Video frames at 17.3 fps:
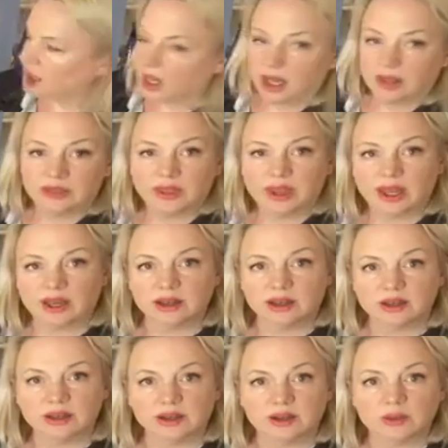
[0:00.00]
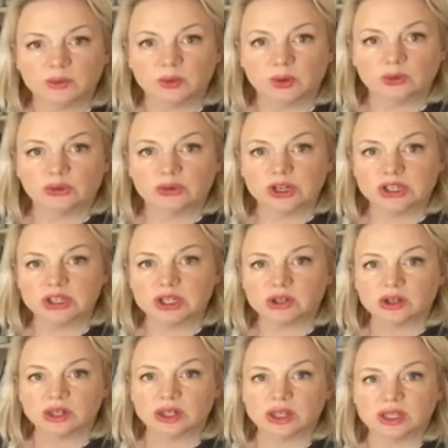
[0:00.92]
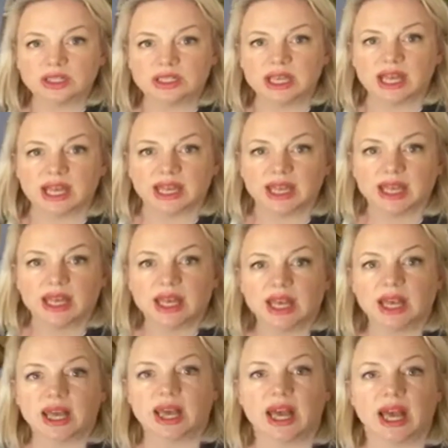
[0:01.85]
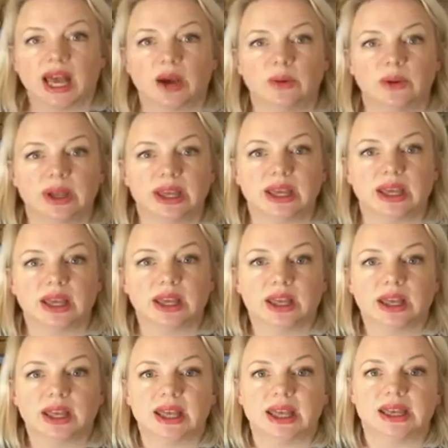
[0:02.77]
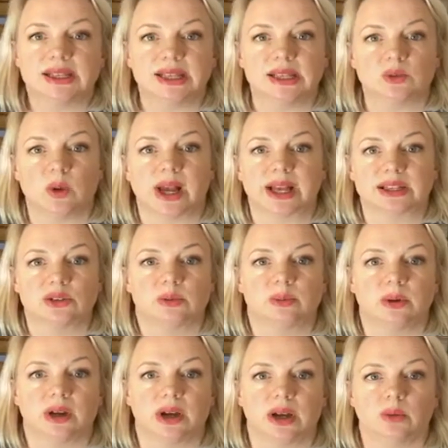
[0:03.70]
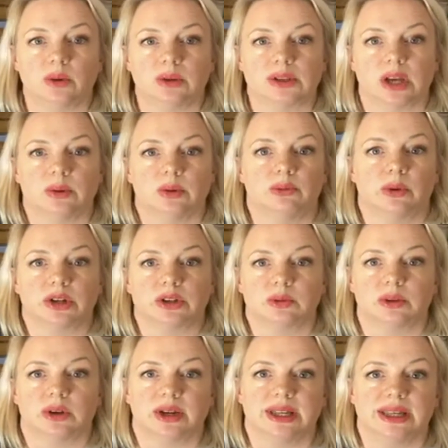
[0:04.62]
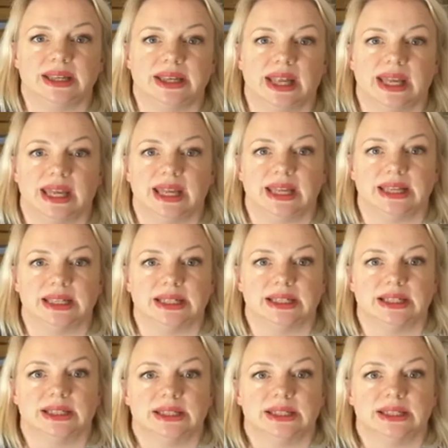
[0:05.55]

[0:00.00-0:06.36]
And then we'll finish it on another day. How easy is wax to apply? What type of brush would I need?